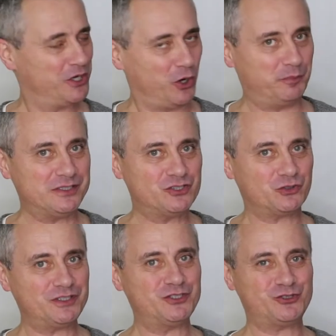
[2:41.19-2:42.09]
Hope you
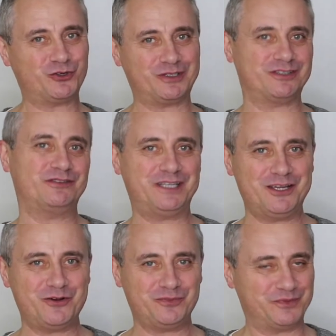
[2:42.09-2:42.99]
enjoyed this short little
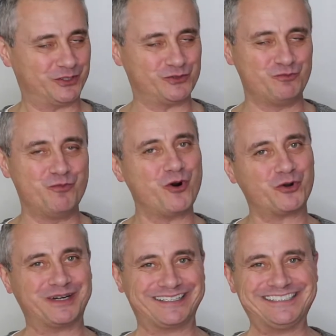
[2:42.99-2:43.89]
video. There's
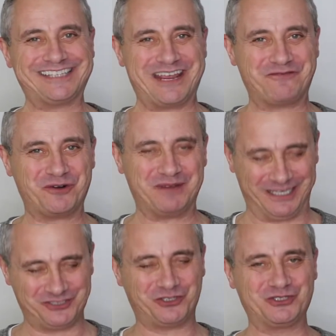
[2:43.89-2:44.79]
more where this came from.
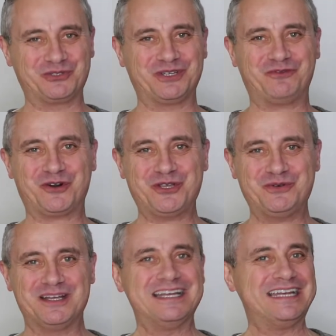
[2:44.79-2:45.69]
I enjoy doing it for you.